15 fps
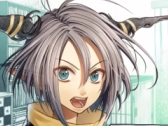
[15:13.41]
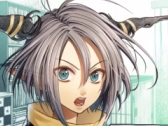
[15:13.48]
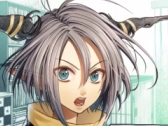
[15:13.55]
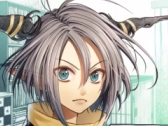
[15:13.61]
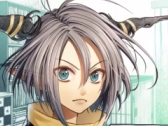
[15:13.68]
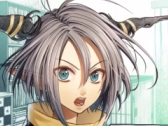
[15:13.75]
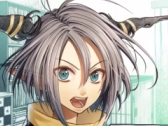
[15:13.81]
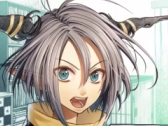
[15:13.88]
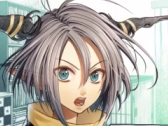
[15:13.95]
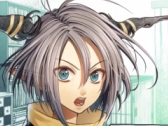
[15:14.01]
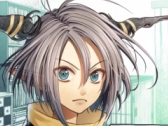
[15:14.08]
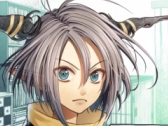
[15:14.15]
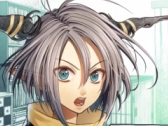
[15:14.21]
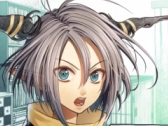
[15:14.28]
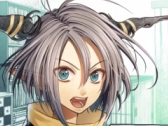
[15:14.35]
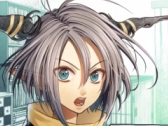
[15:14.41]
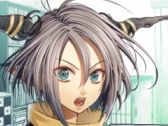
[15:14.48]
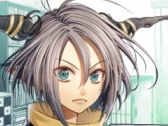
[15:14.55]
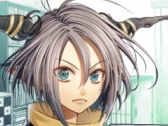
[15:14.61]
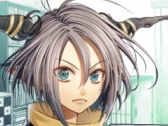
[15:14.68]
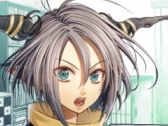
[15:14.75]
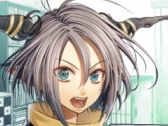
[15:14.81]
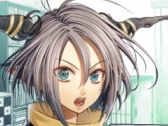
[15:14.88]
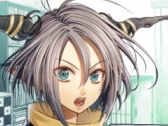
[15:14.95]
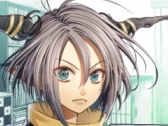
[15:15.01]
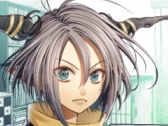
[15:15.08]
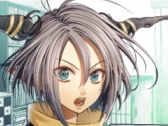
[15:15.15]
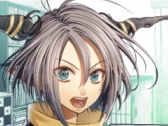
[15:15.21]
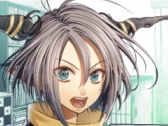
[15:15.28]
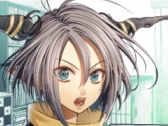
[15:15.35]
I can't even imagine how you
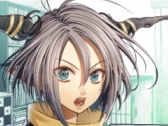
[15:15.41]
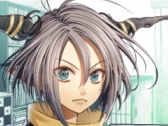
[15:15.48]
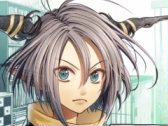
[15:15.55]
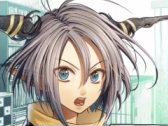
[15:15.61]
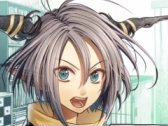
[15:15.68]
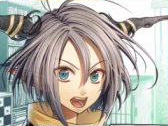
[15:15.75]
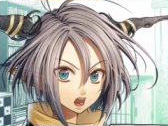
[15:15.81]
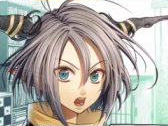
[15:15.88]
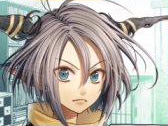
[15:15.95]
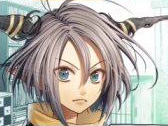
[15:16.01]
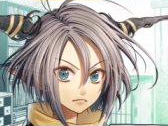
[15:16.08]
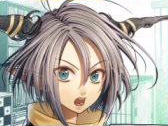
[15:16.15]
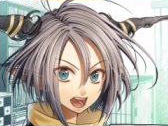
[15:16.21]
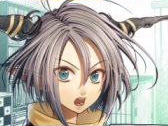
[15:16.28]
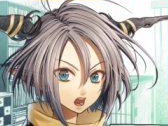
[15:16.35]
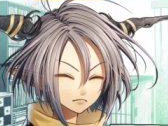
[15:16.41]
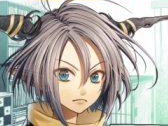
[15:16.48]
even developed a friendship with the